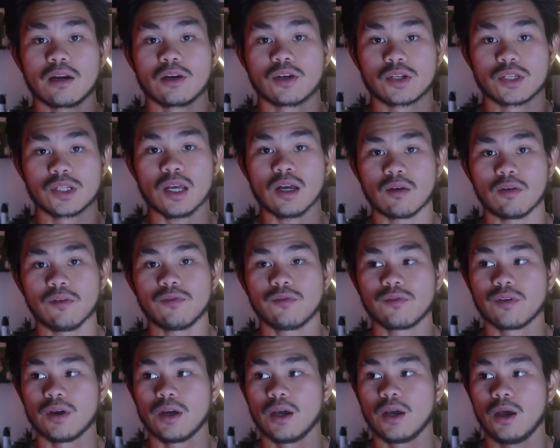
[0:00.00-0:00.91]

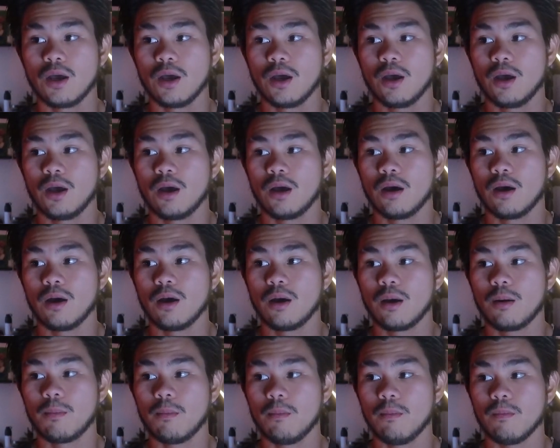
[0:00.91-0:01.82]
herself,
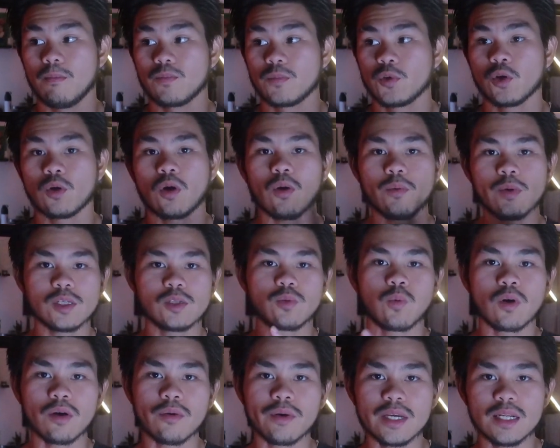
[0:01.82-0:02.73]
you're always
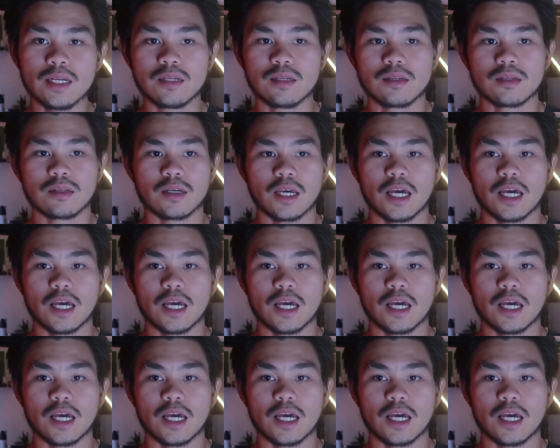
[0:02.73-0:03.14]
worried.